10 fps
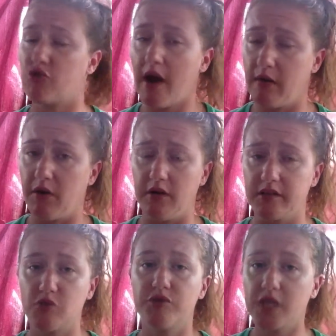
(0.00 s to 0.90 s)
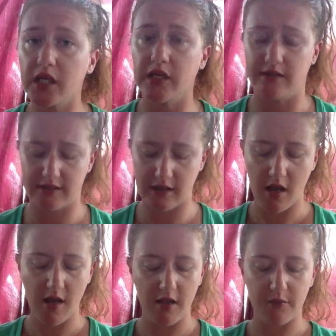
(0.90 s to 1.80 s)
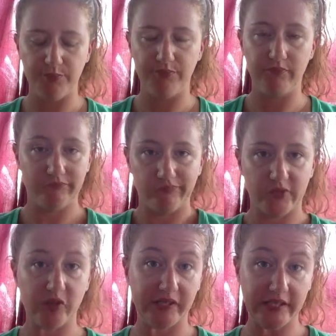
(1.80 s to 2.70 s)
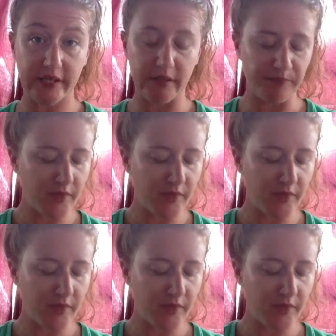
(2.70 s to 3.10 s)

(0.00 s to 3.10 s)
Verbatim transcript: try them all. It's ridiculous. So they say.